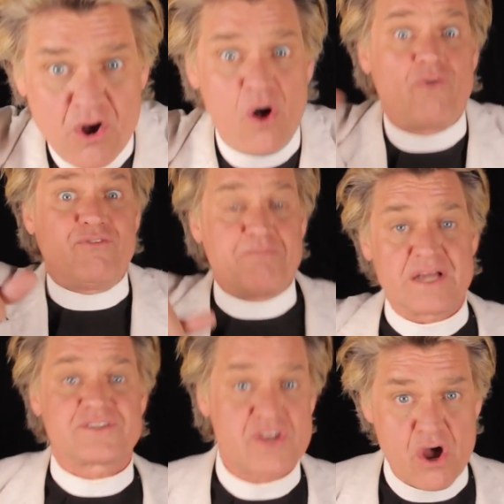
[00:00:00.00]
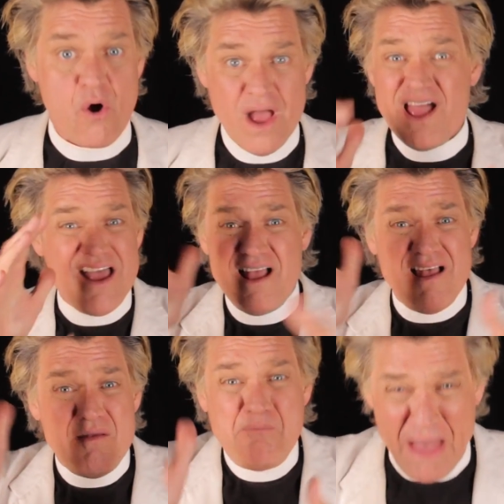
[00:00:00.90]
Gulf of Mexico.
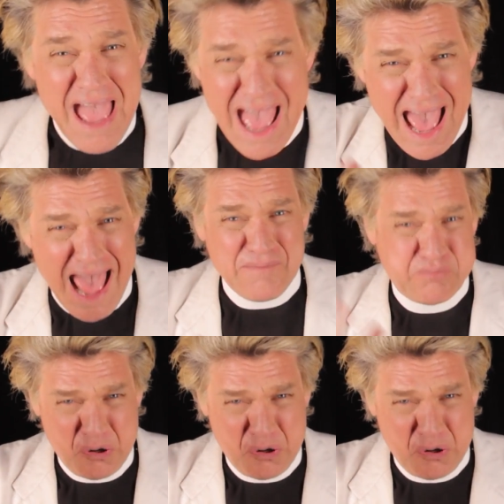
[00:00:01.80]
Bad